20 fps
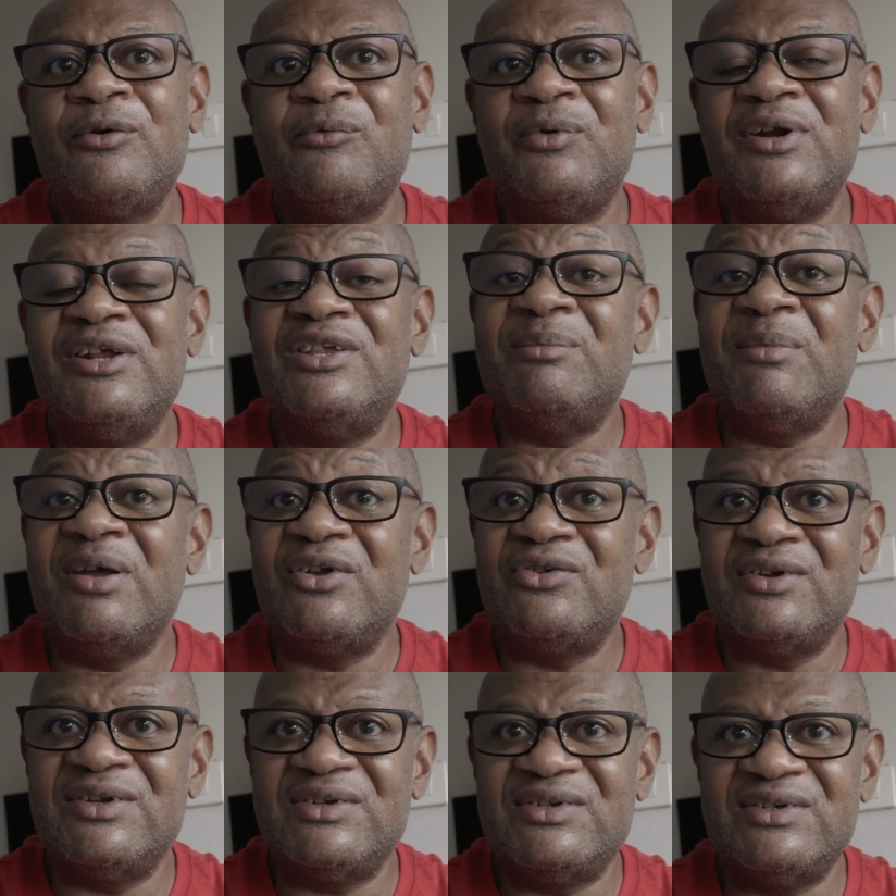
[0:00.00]
We need to
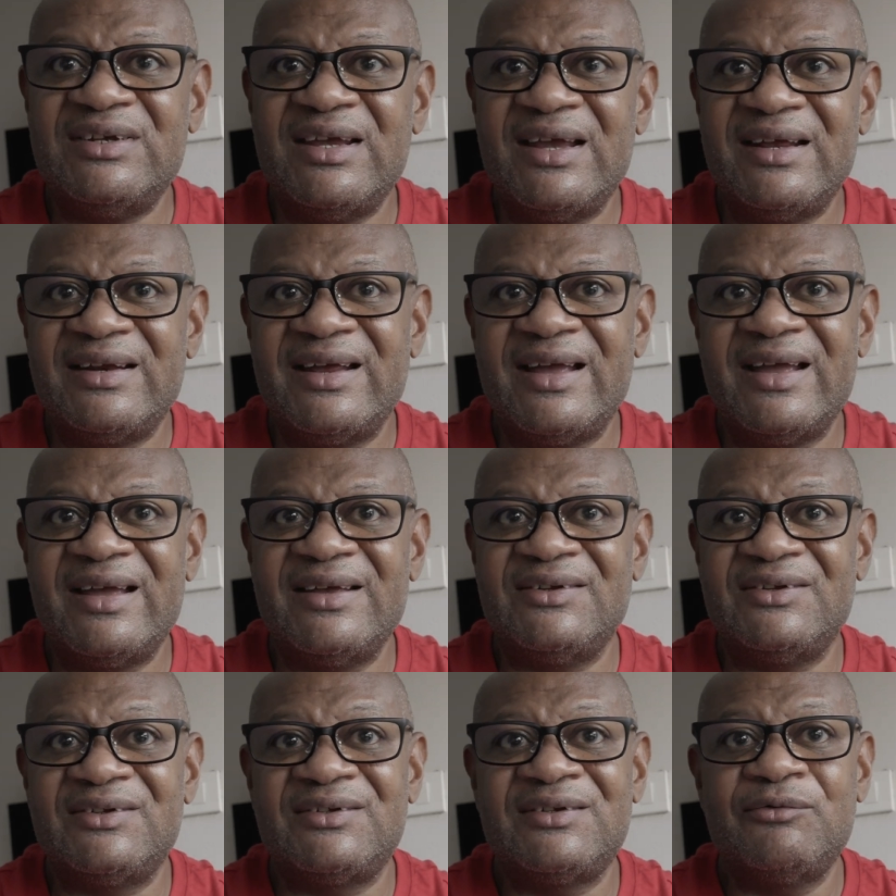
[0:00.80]
make sure the Z8
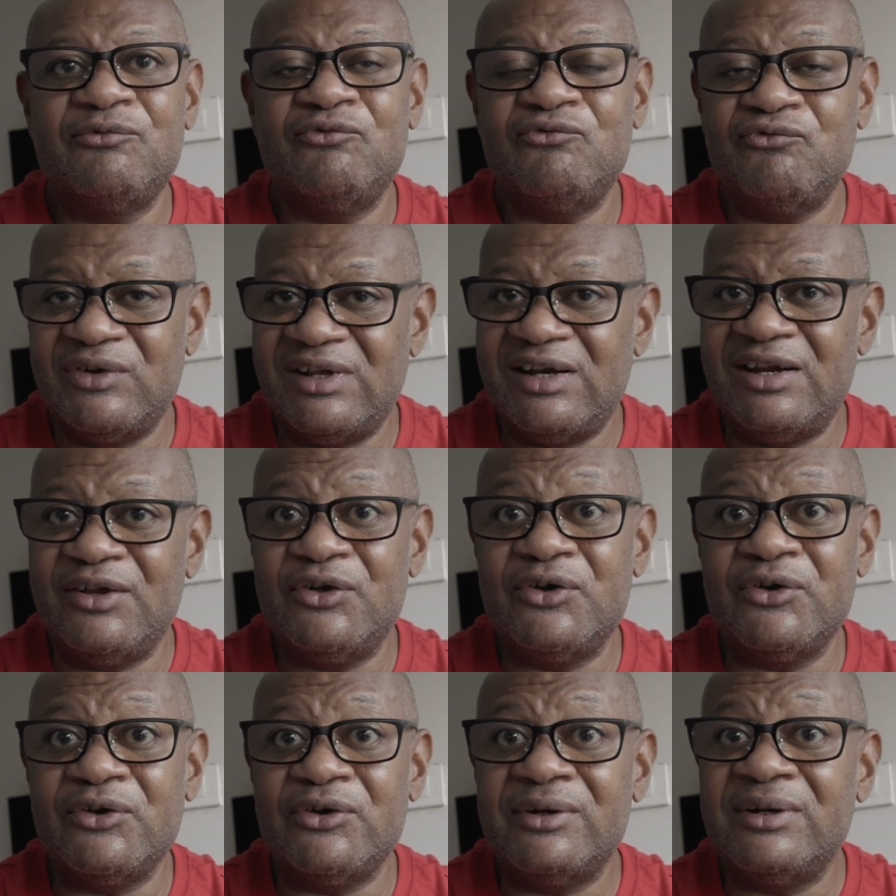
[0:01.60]
has really
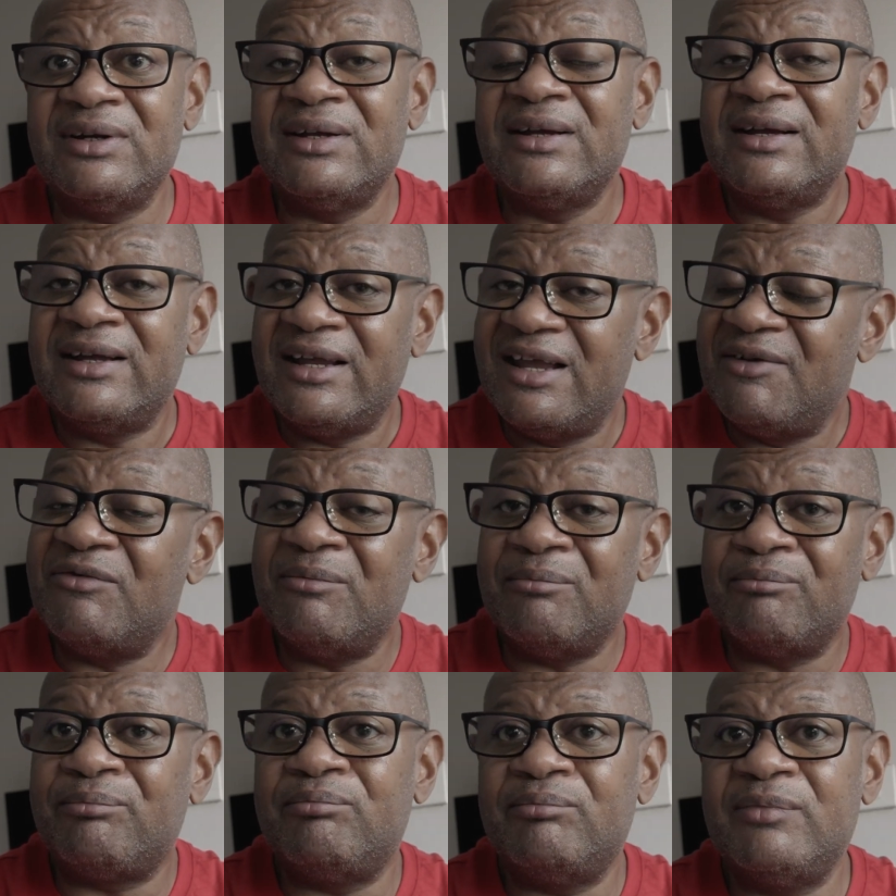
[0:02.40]
good,
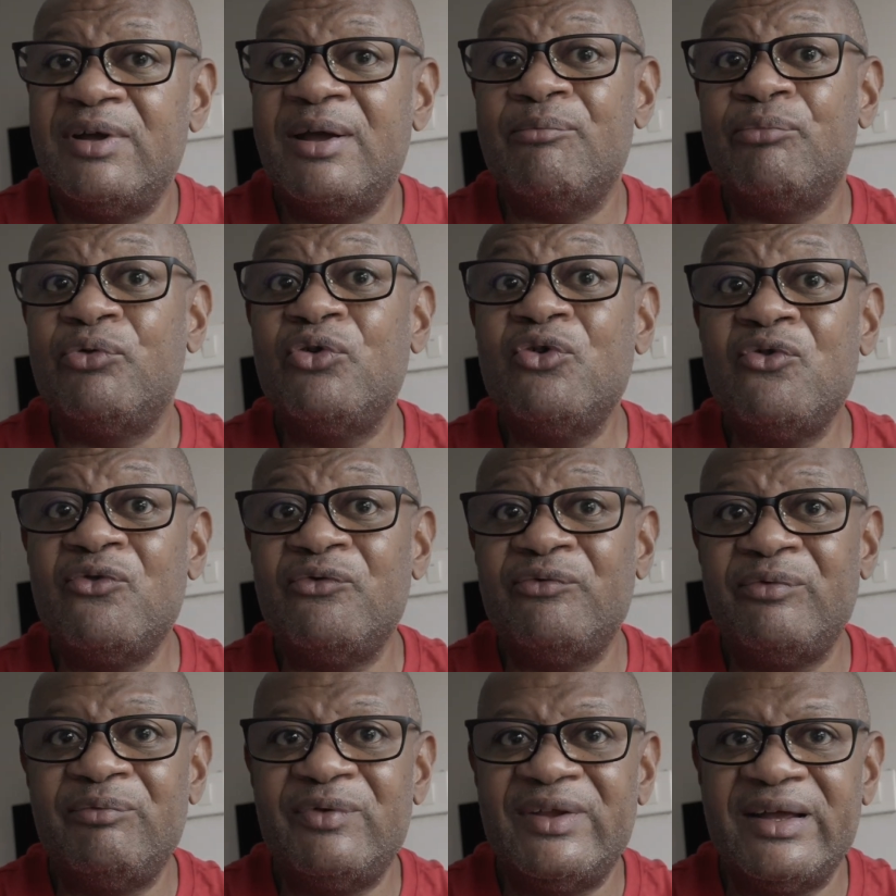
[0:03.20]
even
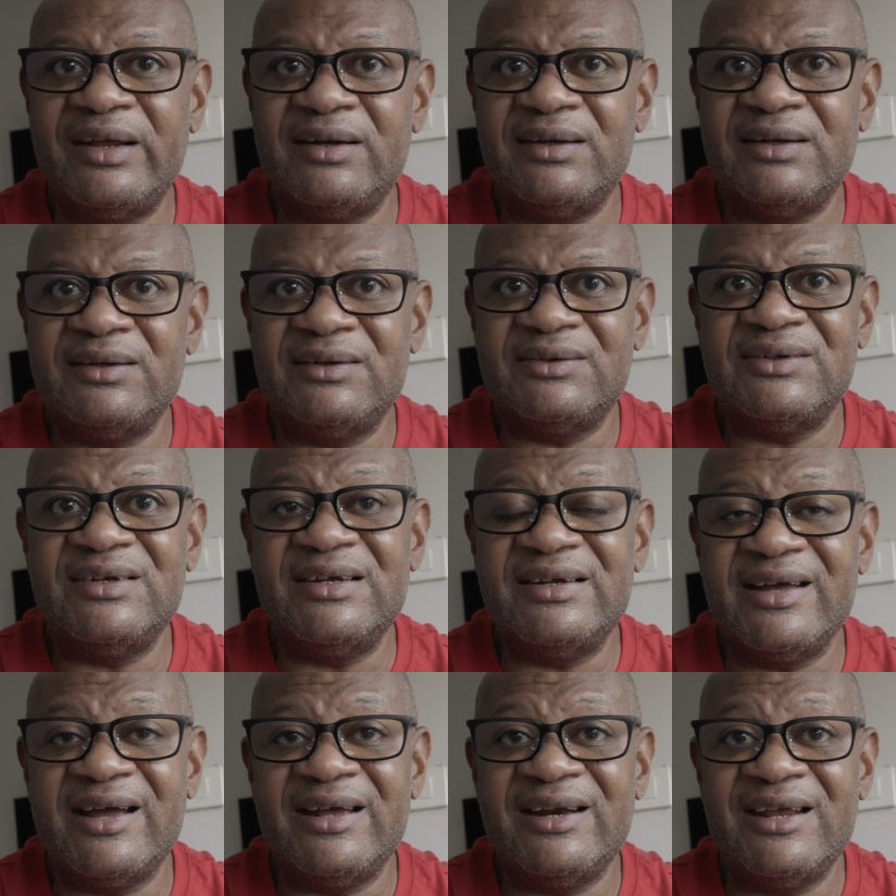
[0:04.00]
improved than the
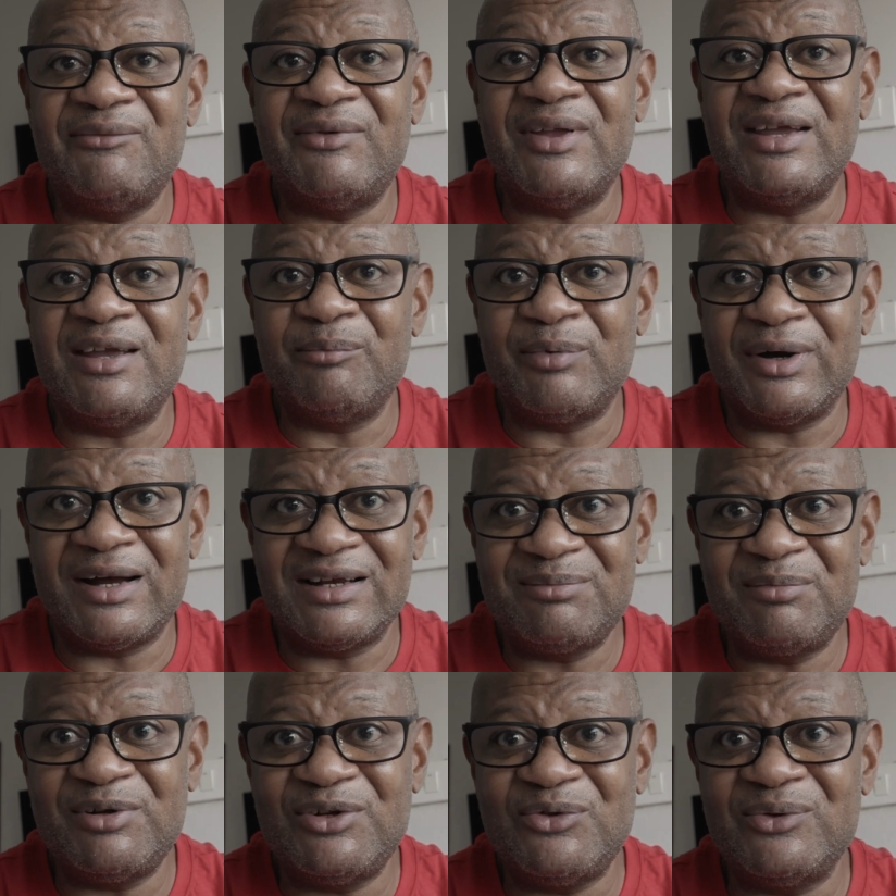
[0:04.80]
Z9, if they can
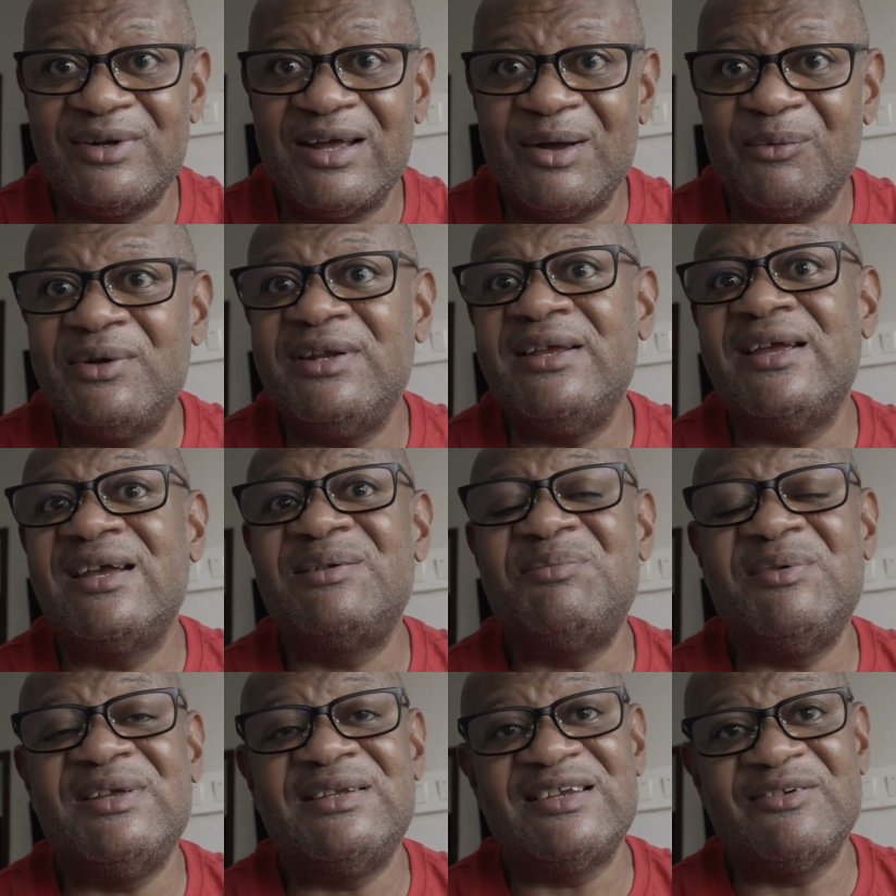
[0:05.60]
possibly do that with the
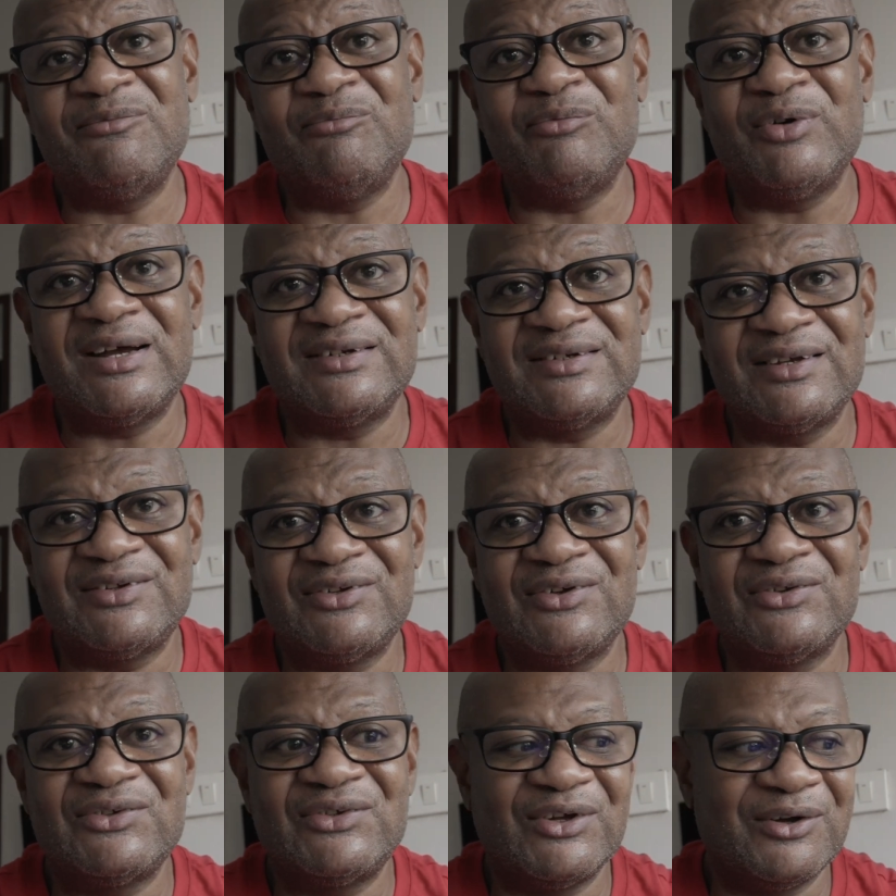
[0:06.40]
EXP7
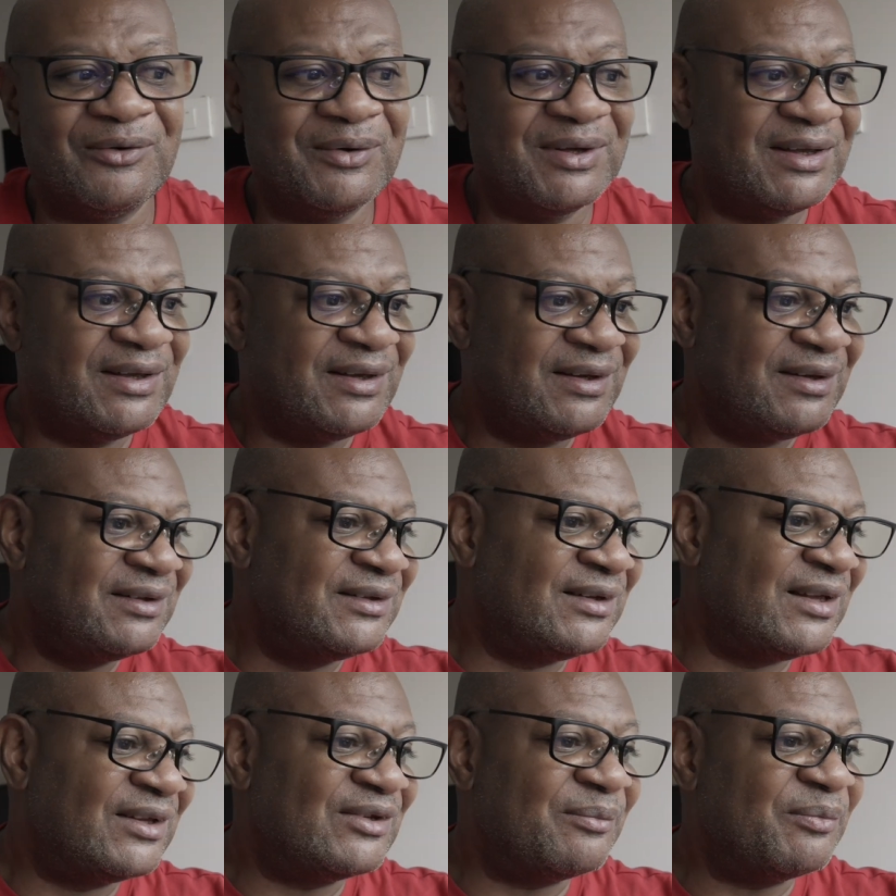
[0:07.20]
processor. So
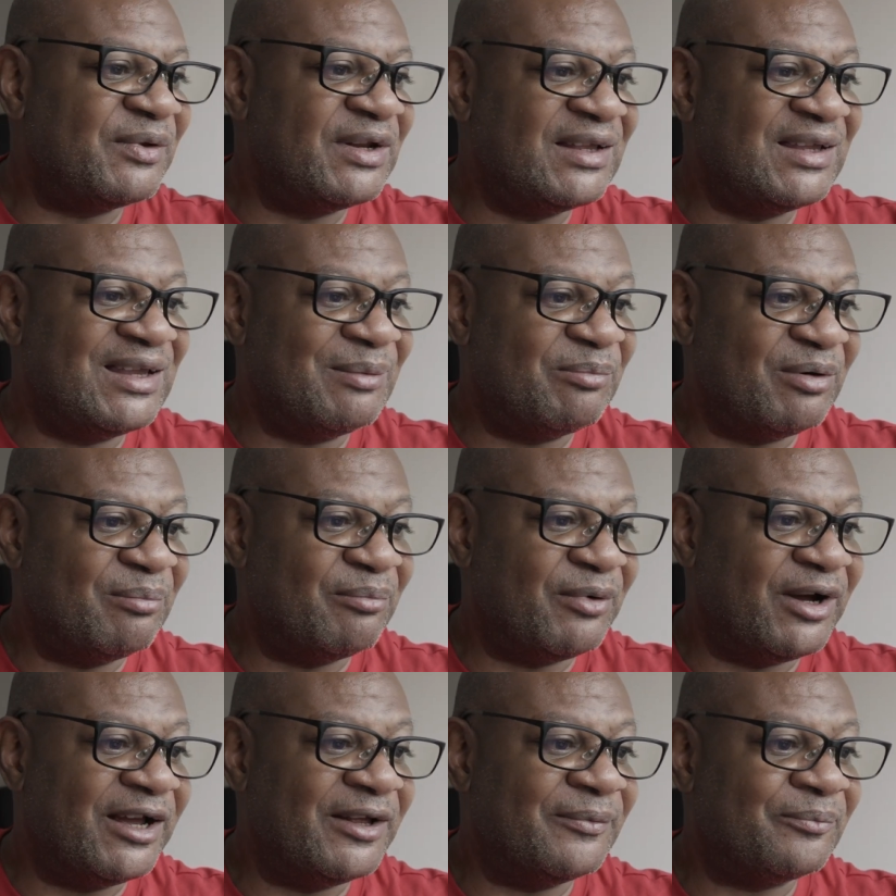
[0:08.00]
that's something to keep in
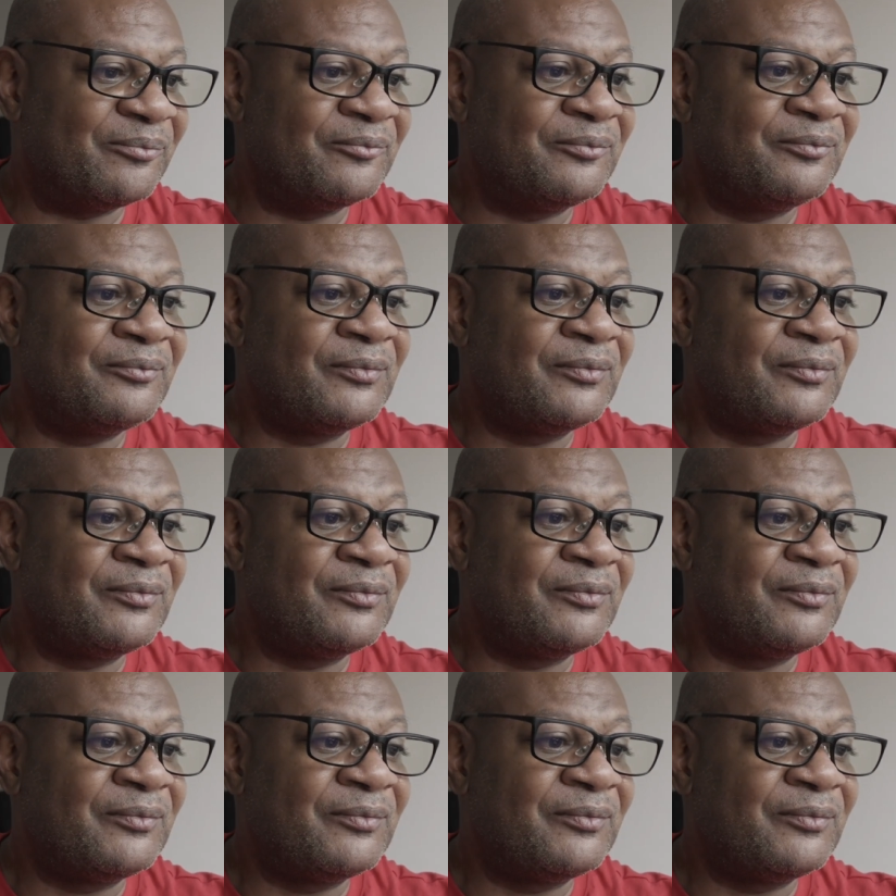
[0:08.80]
mind.